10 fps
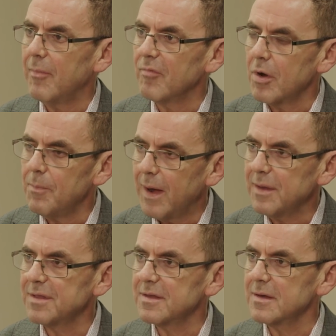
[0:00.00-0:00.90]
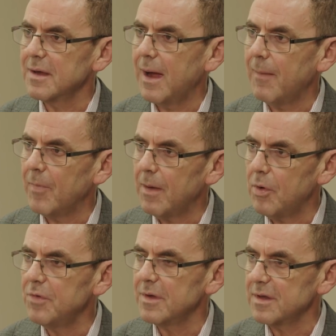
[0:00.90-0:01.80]
robust
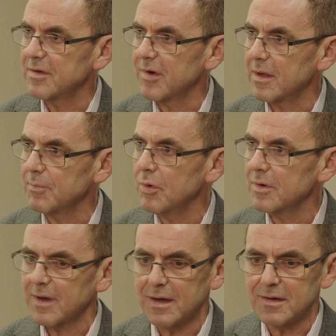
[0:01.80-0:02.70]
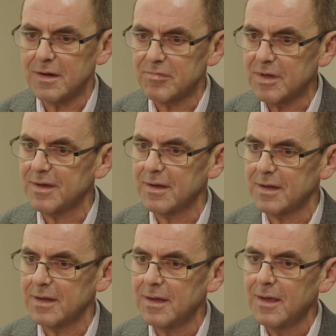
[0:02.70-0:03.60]
emergency transport, and
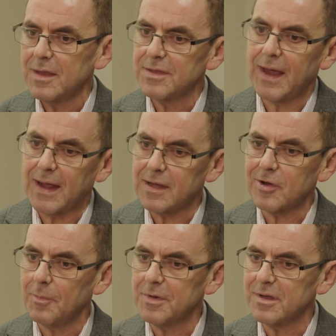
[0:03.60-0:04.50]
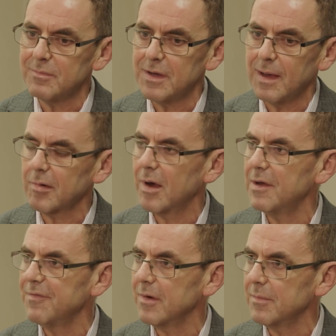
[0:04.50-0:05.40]
recently the helicopters have been
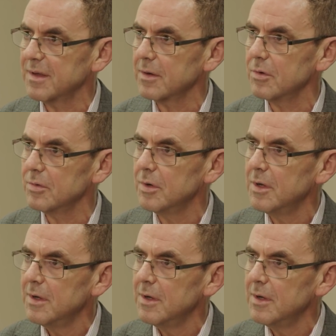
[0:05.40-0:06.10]
upgraded from single